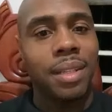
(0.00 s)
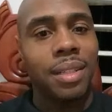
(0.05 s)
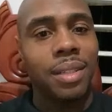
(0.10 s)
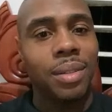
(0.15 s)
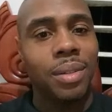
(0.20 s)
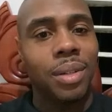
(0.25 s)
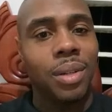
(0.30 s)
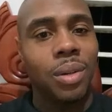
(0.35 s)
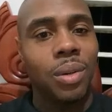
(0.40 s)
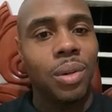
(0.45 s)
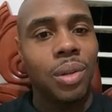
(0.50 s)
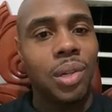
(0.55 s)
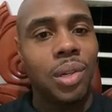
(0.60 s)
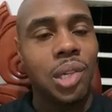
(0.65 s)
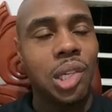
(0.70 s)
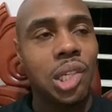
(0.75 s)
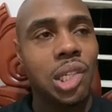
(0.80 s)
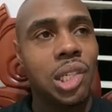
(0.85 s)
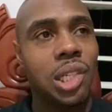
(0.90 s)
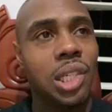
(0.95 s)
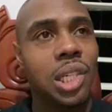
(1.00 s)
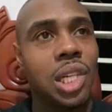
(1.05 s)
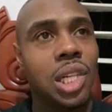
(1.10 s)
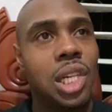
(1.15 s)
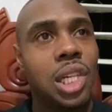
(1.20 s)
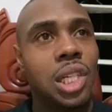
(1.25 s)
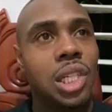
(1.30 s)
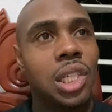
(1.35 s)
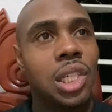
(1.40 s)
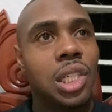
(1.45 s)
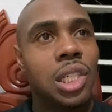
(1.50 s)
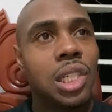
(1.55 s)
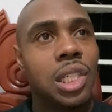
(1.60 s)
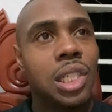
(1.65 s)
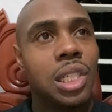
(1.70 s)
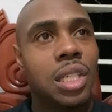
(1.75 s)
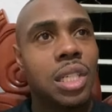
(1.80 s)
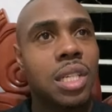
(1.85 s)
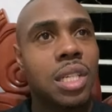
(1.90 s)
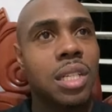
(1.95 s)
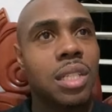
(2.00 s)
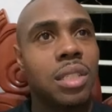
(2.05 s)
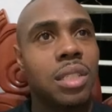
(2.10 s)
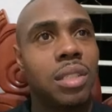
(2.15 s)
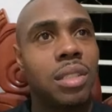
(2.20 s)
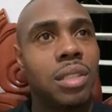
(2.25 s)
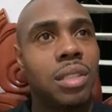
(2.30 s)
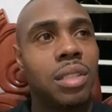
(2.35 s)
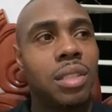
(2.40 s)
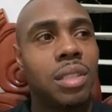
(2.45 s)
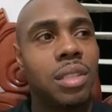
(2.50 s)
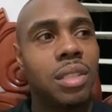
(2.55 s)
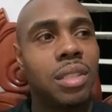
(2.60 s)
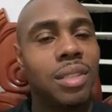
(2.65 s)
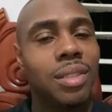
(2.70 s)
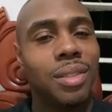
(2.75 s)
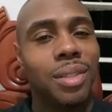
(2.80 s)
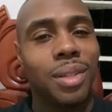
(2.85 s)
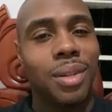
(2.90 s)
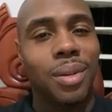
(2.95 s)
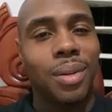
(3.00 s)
because, I